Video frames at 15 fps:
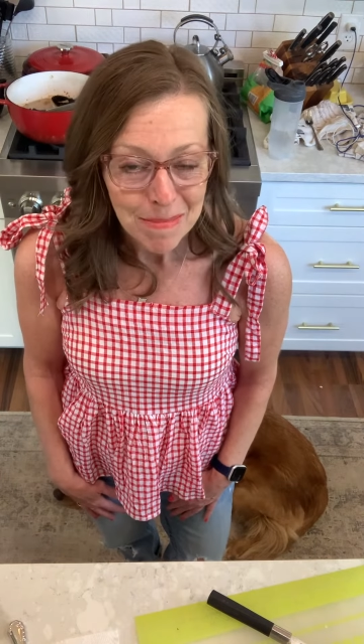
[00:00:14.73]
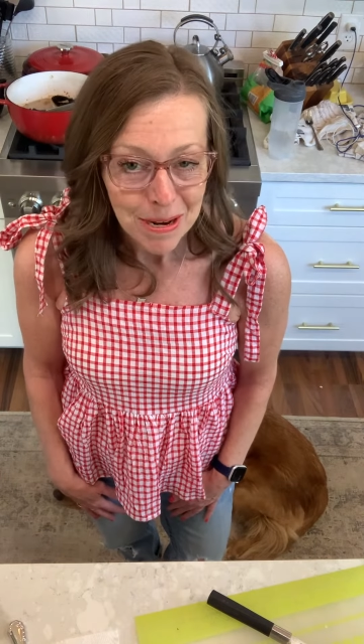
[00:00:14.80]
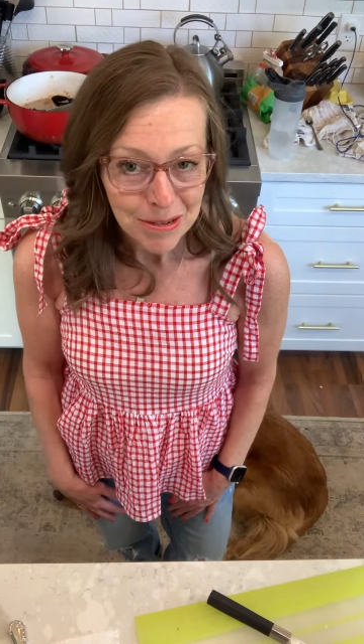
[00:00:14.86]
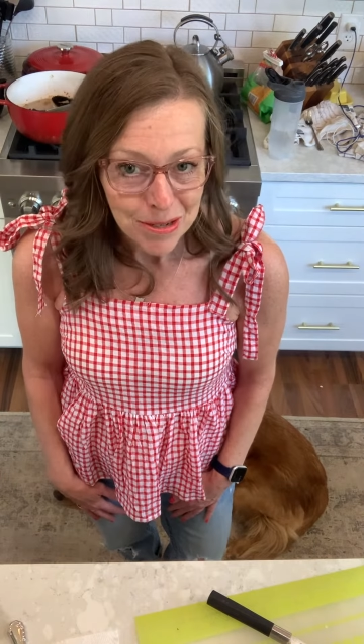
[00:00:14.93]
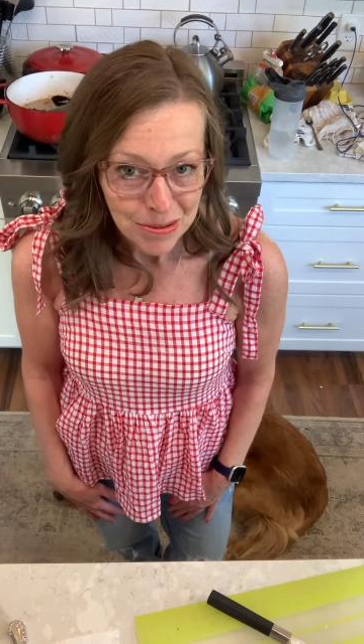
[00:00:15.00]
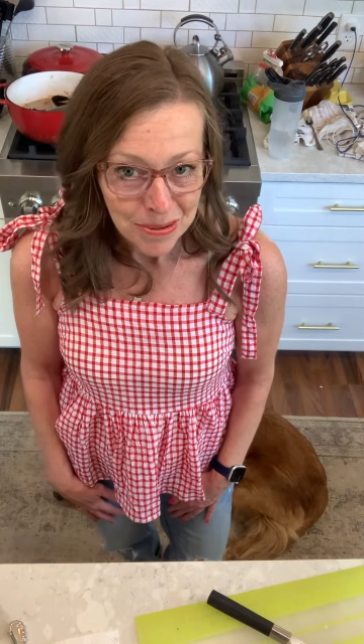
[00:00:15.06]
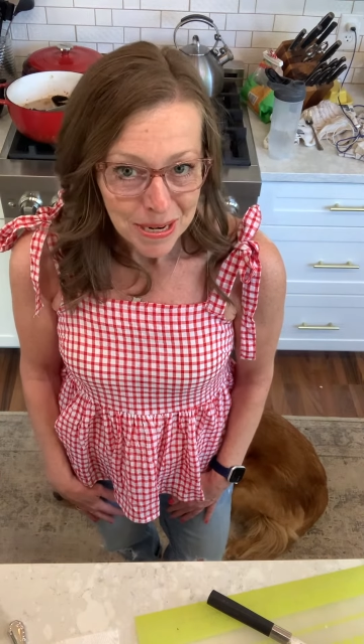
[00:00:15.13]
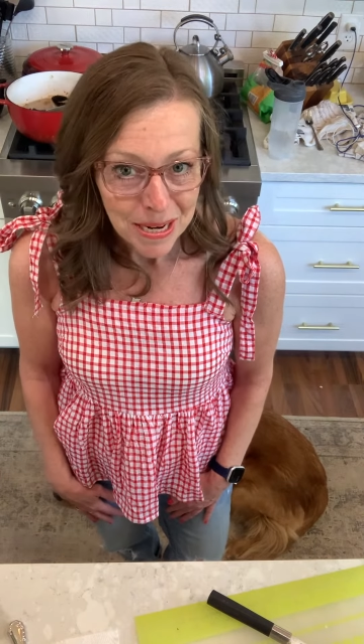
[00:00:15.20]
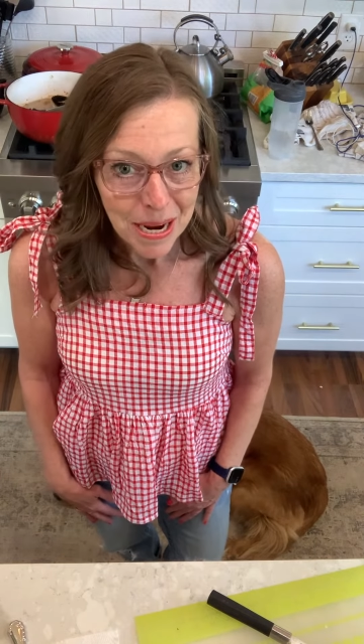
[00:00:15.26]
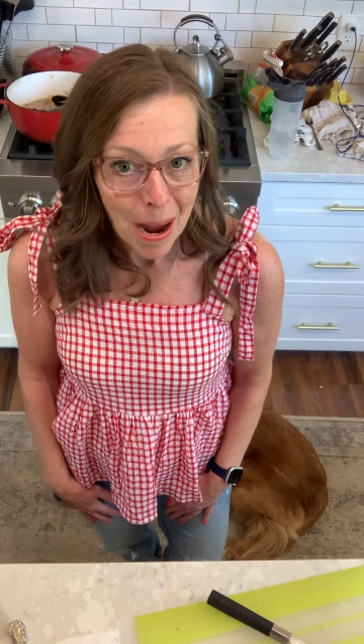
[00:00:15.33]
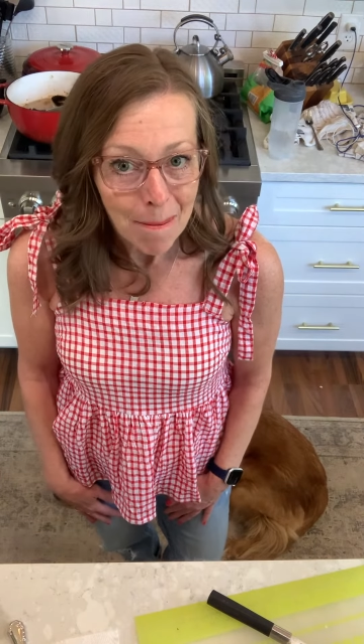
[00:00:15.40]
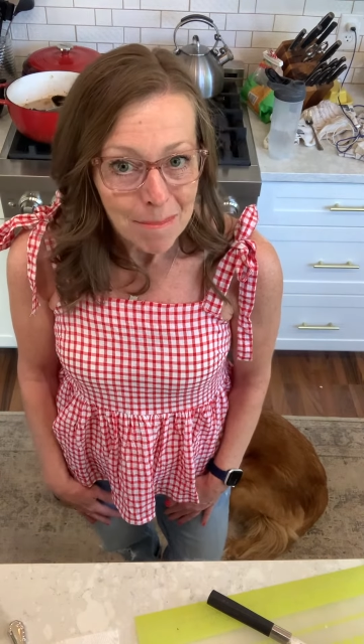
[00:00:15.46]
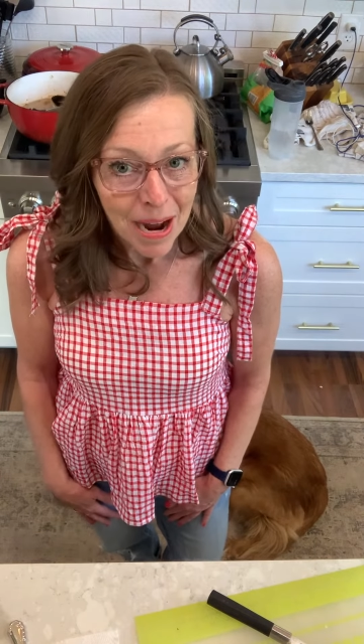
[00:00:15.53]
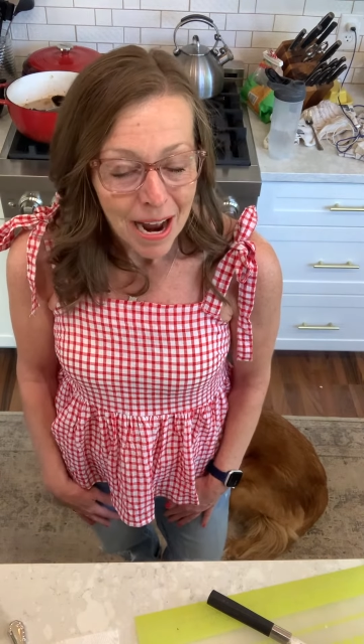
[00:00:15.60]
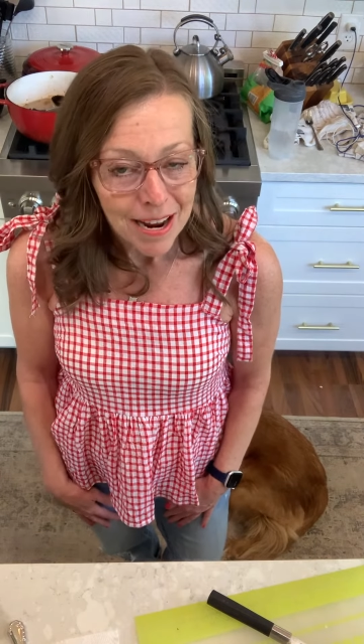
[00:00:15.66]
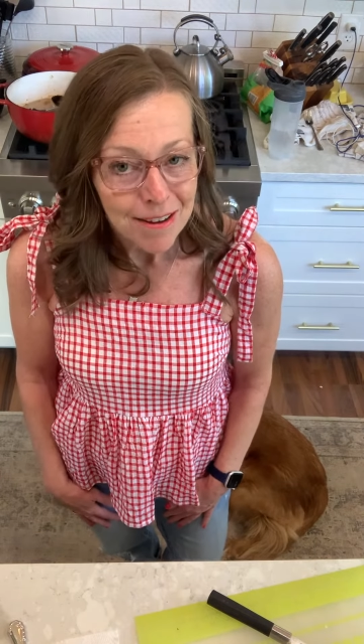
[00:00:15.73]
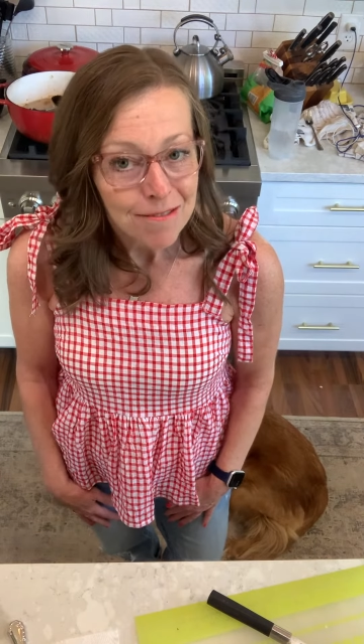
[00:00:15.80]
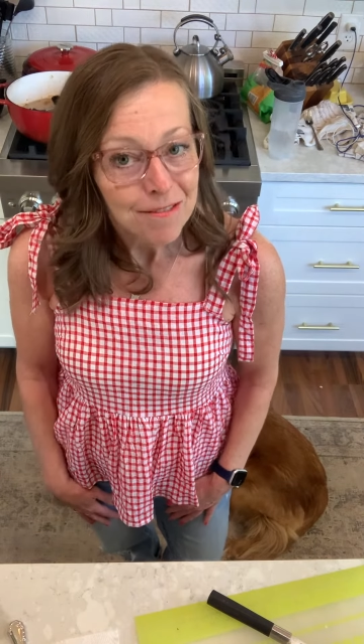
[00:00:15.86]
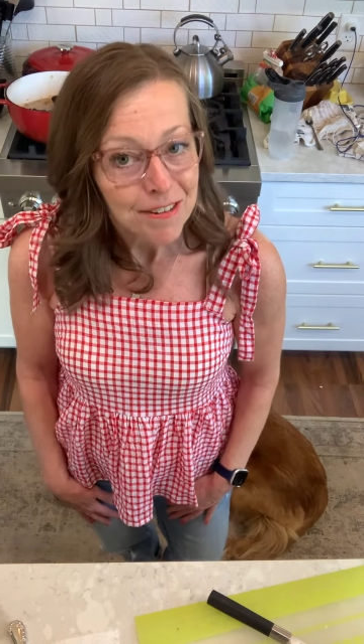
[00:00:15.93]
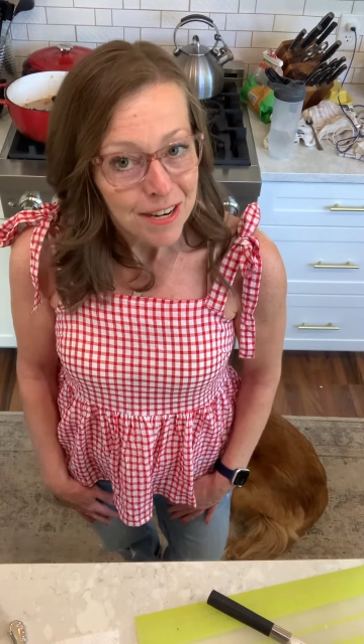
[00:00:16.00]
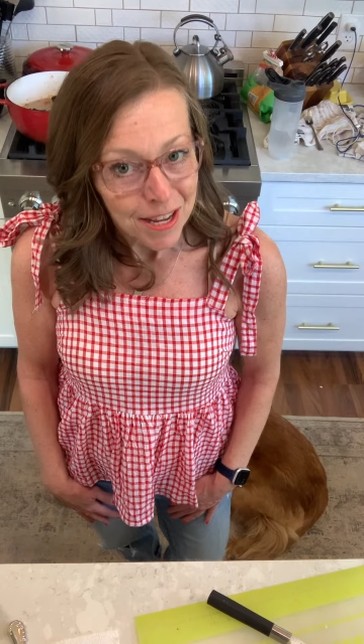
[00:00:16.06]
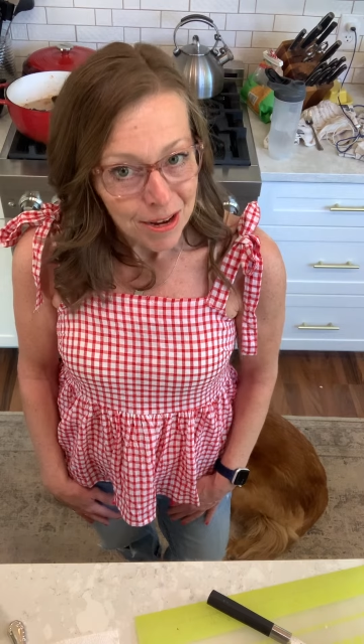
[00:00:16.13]
doing my
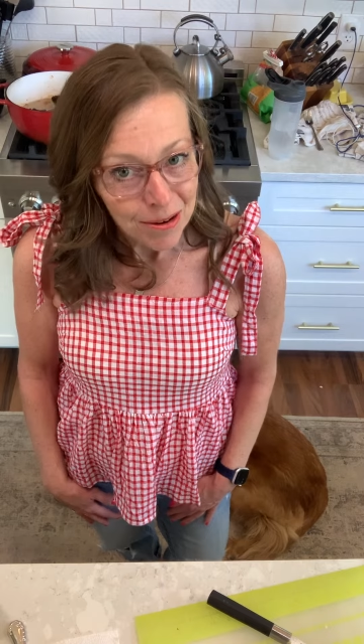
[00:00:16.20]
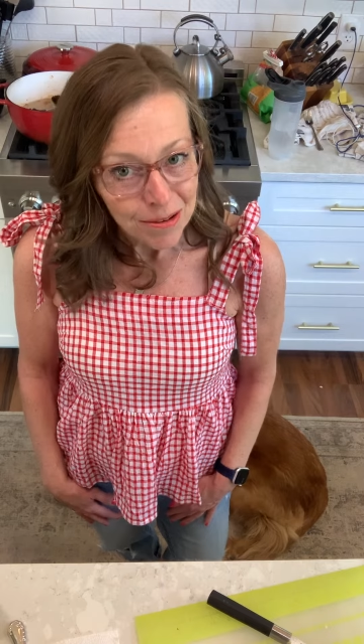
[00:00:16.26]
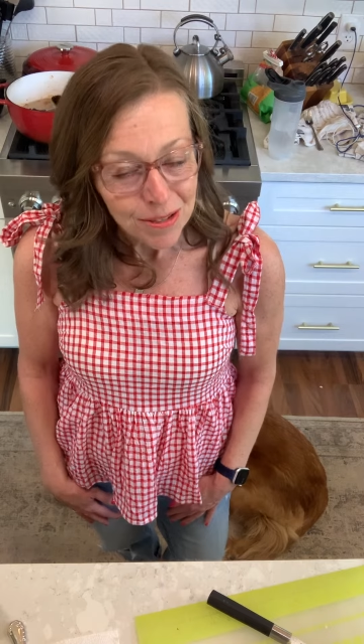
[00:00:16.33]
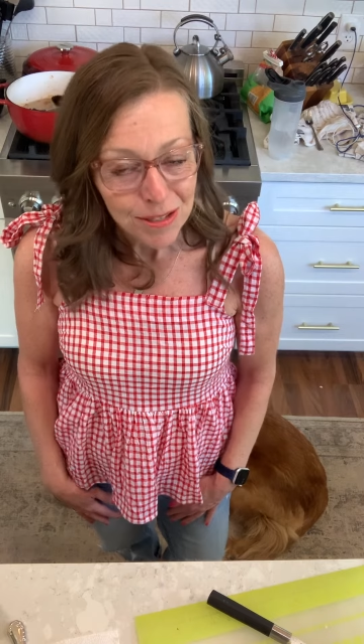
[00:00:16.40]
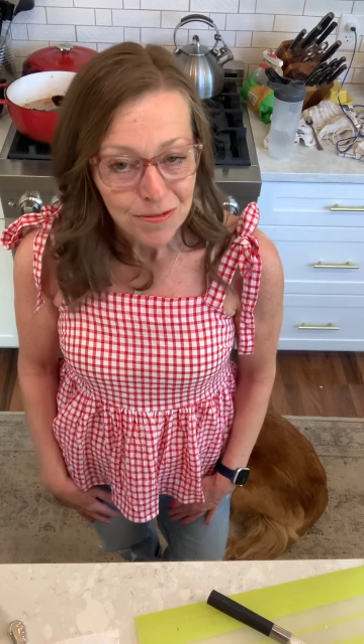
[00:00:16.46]
videos